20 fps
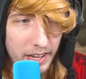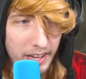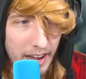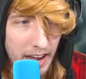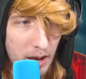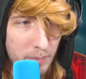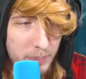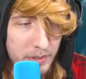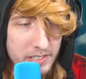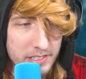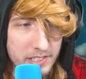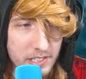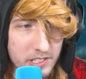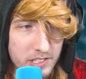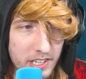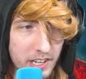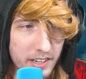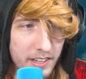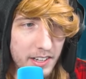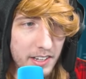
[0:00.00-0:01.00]
happens, there's
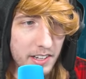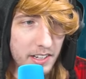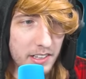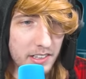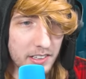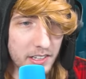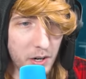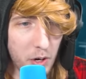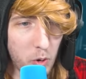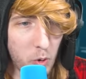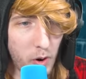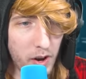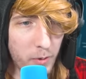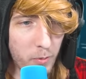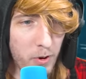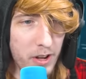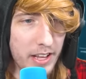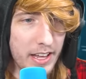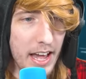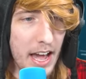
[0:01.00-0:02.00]
like a little quick
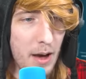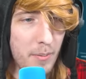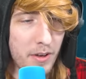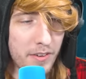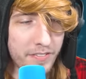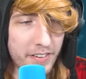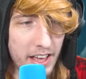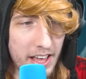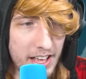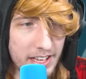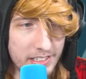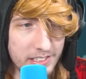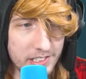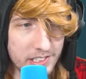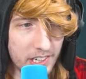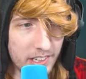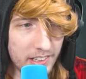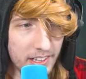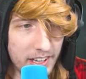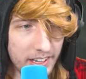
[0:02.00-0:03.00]
recap if it ends
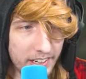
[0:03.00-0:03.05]
on like